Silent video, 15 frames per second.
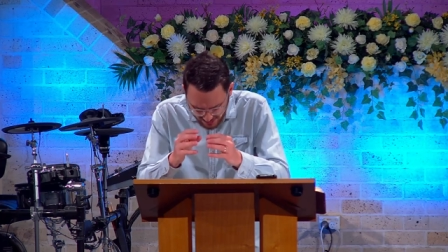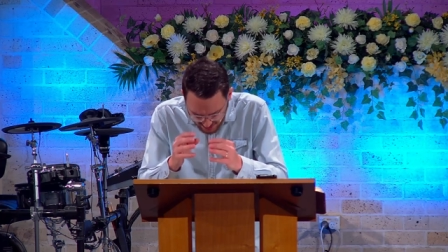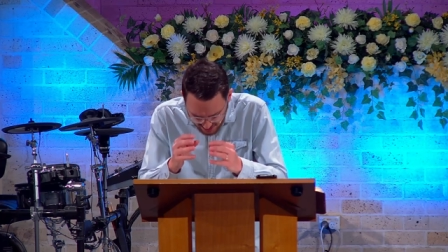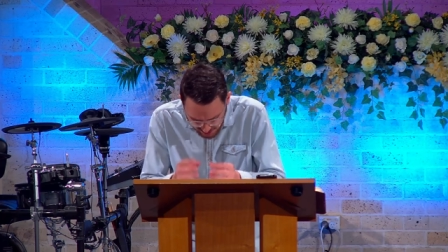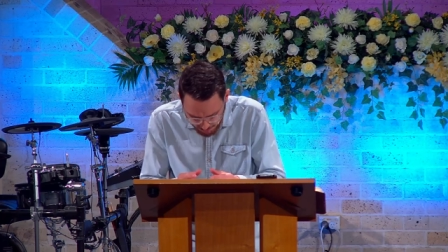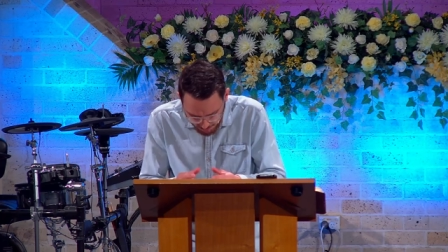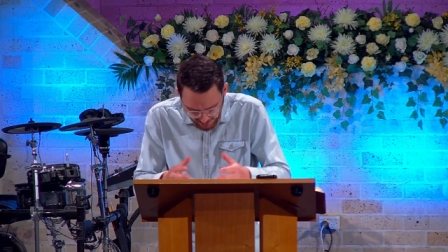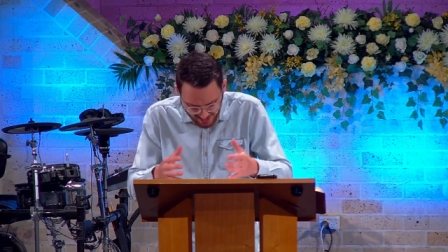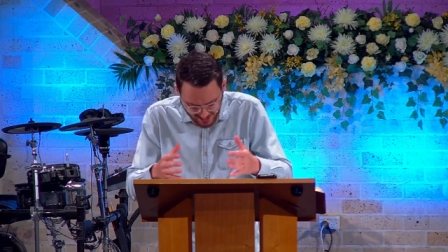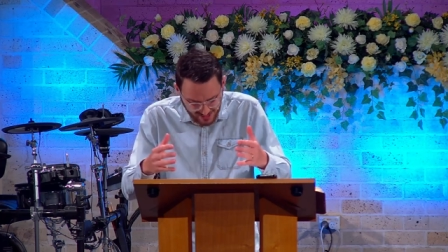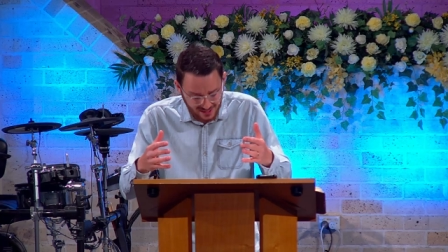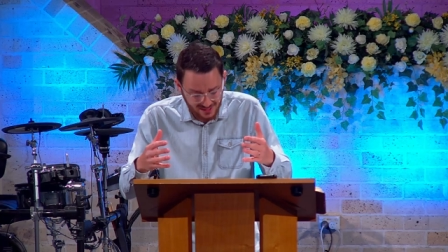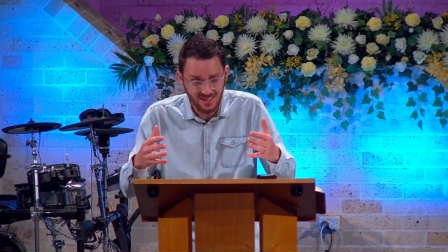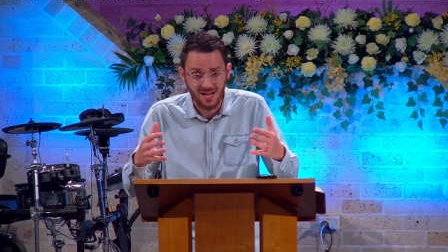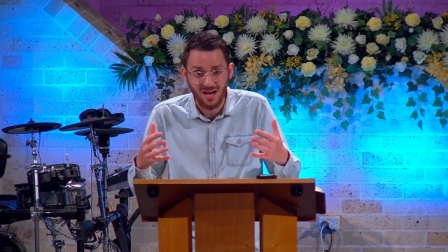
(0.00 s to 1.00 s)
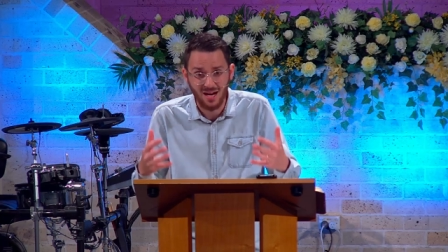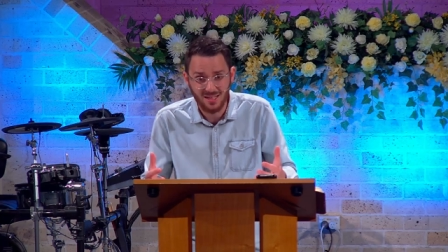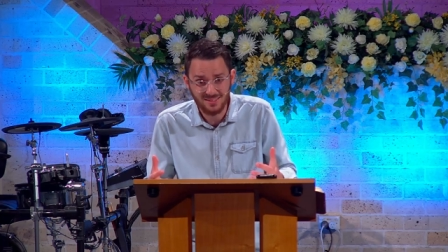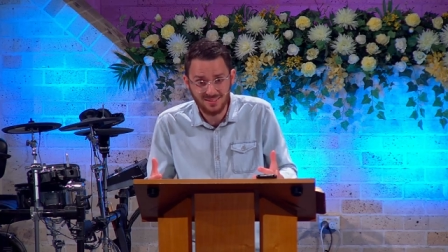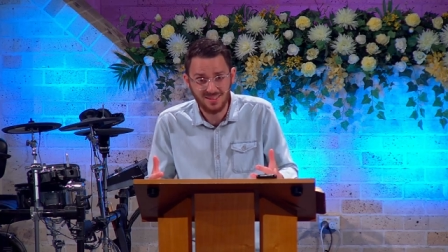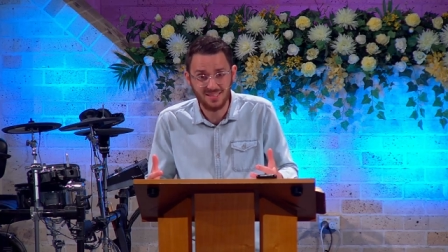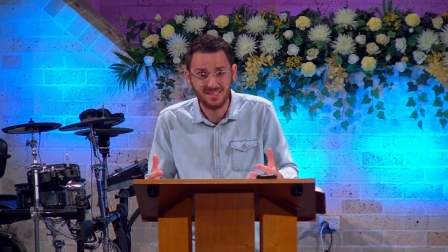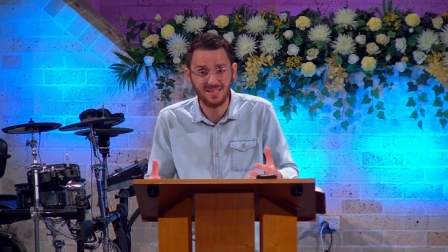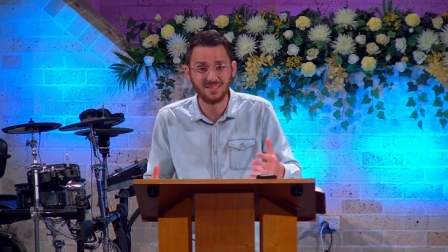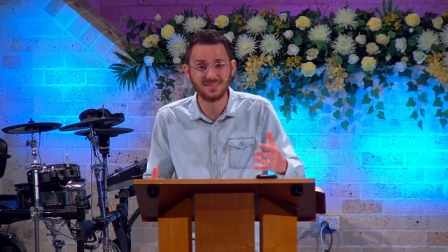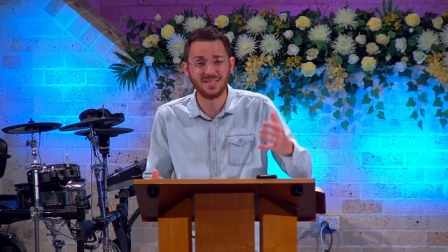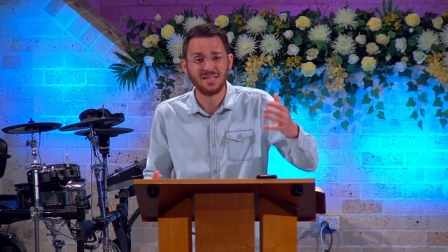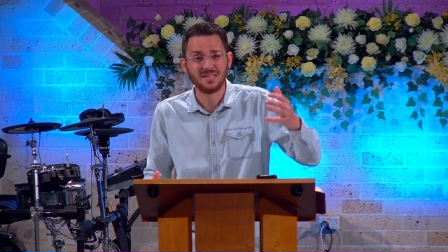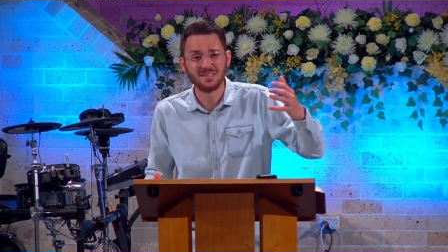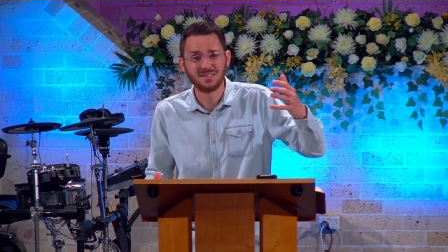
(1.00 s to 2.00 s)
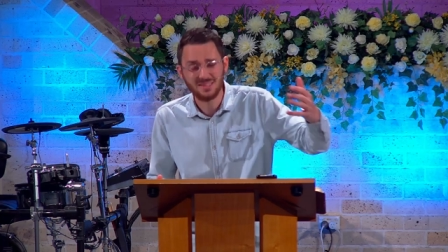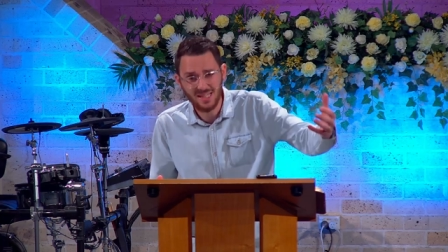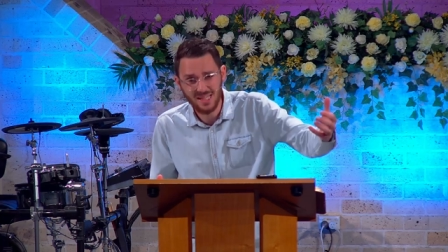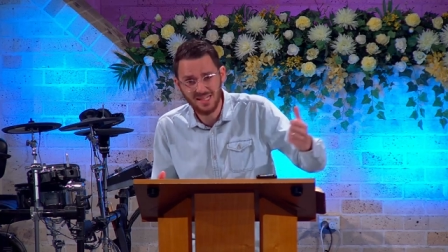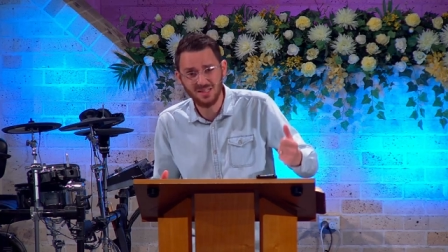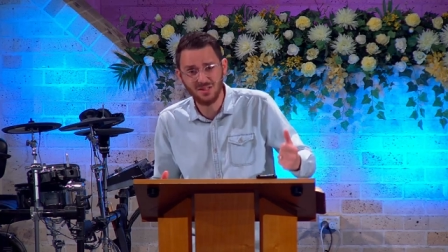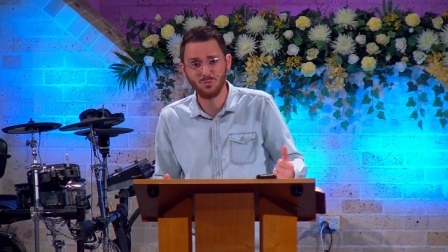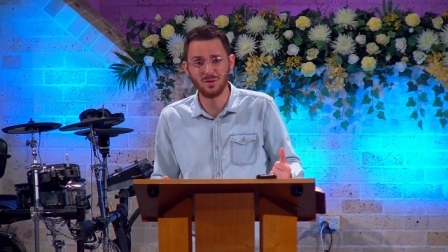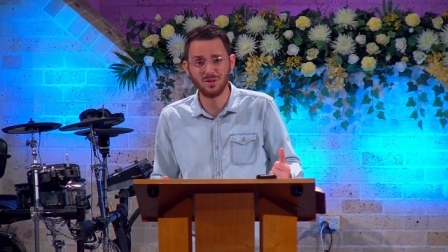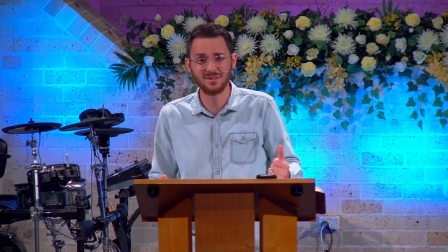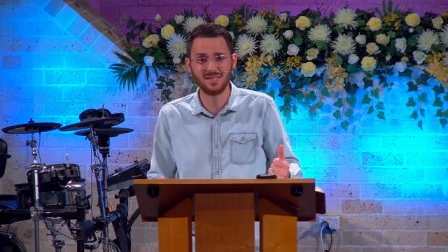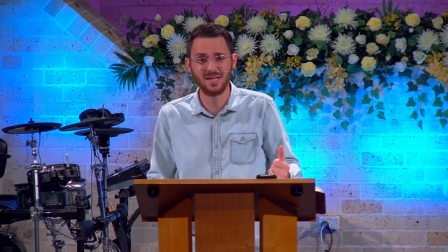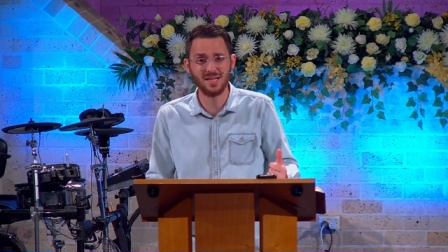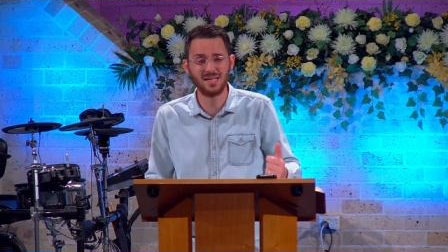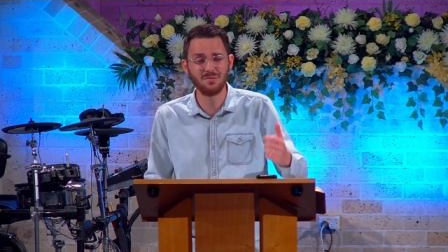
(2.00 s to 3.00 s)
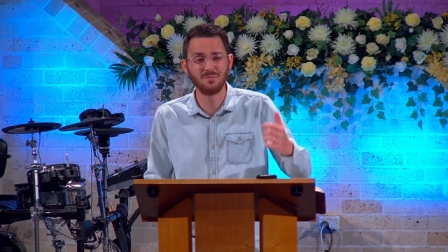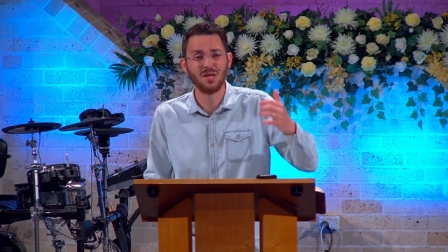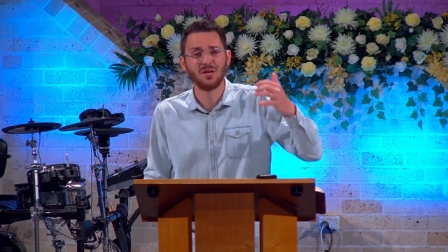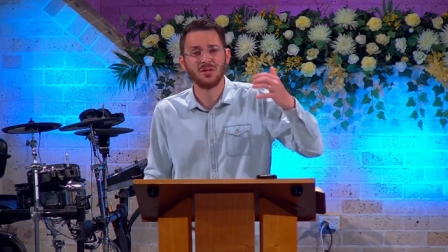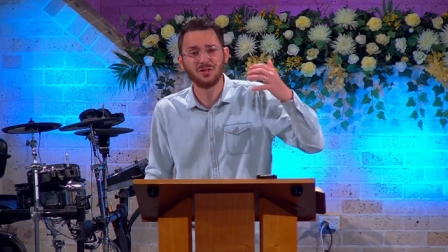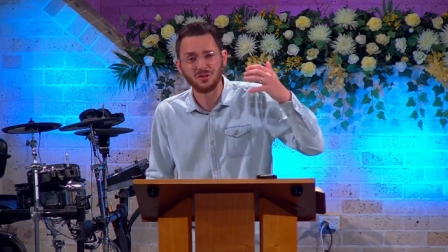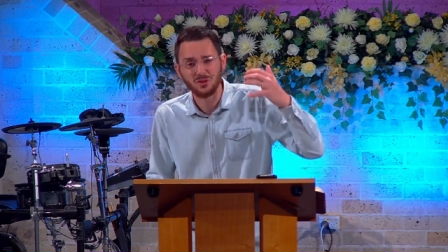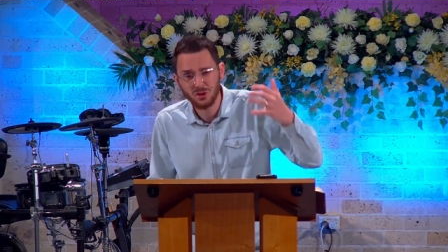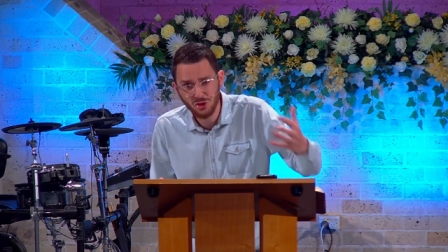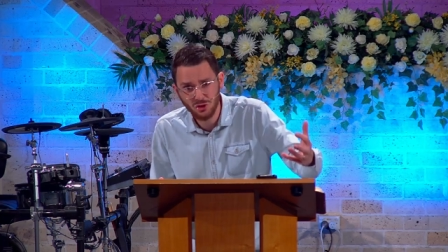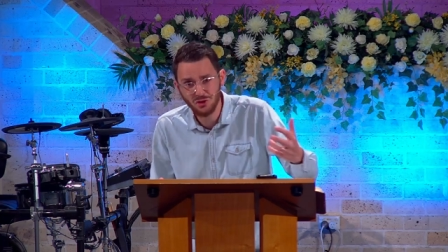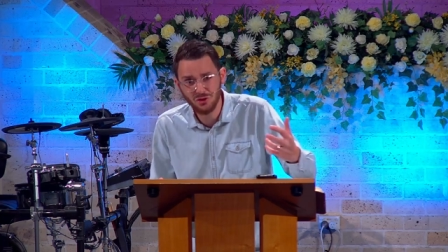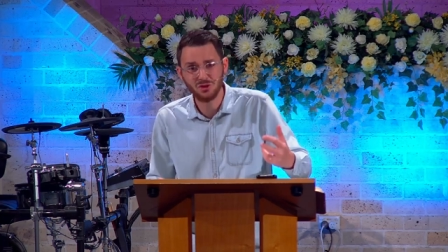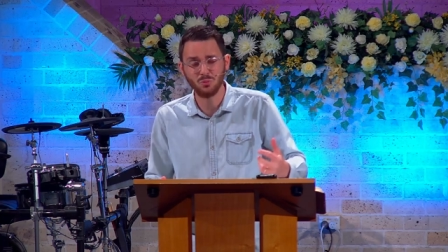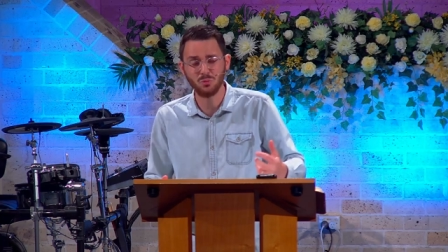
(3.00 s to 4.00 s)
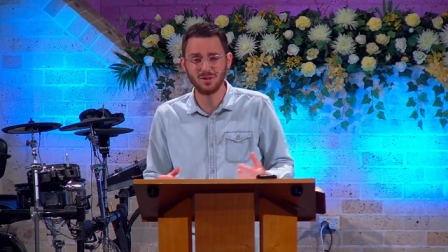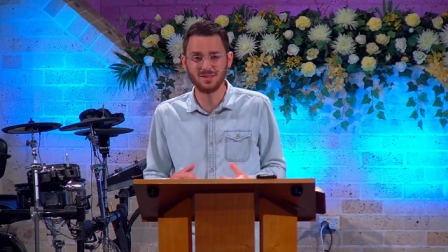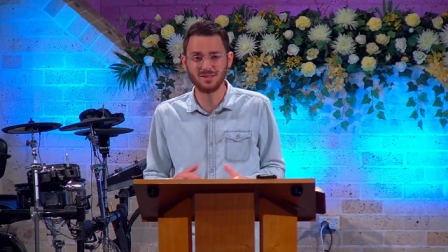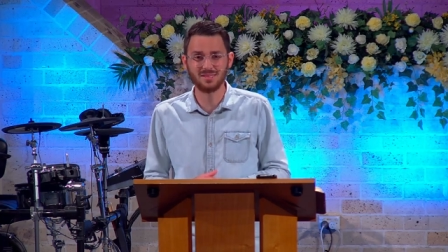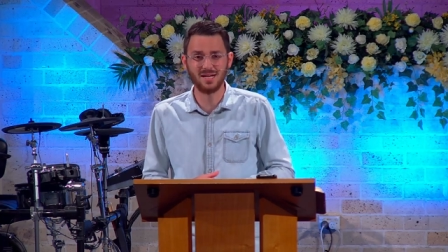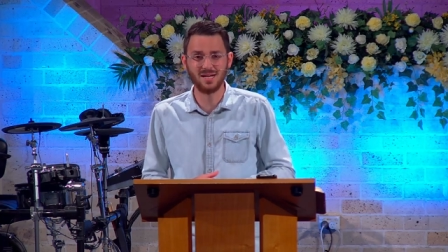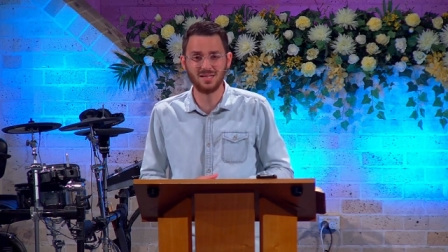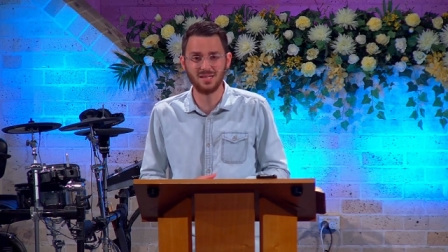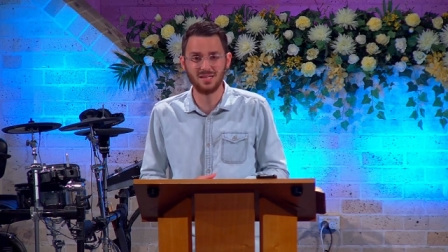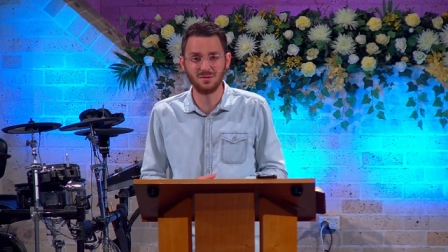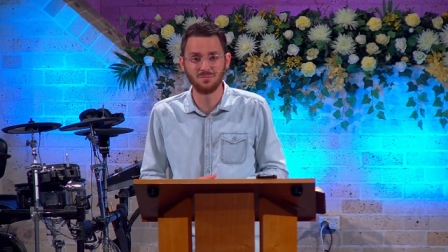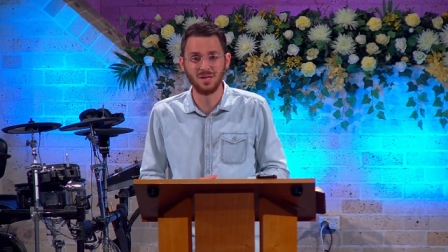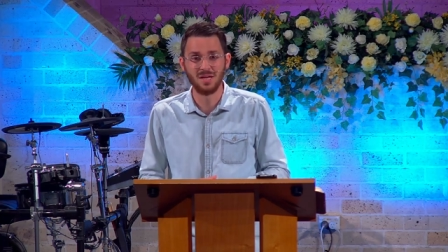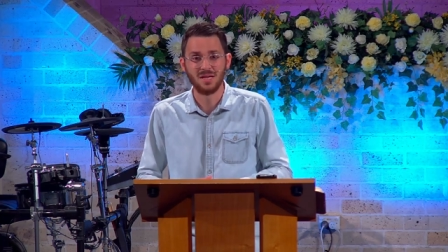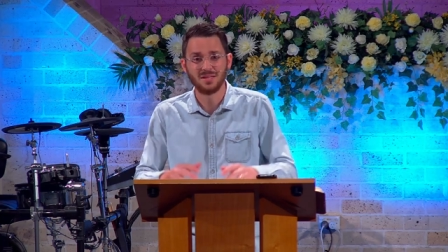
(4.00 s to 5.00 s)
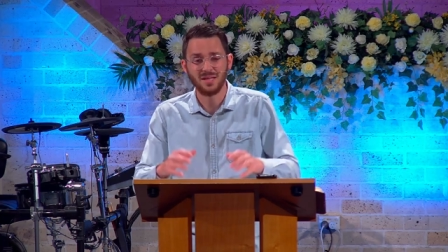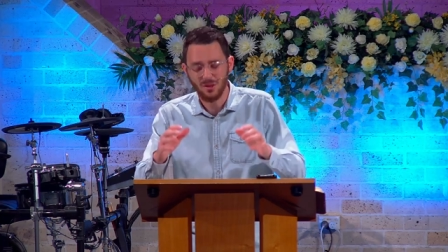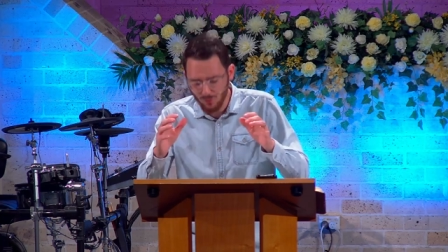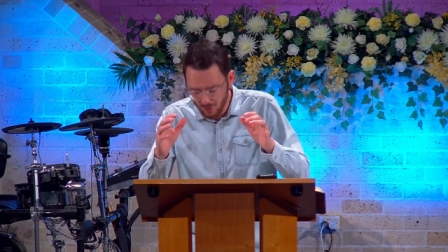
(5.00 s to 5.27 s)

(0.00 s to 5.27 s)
conspired against, hunted against. Satan would attack him. The Jews would attack him. They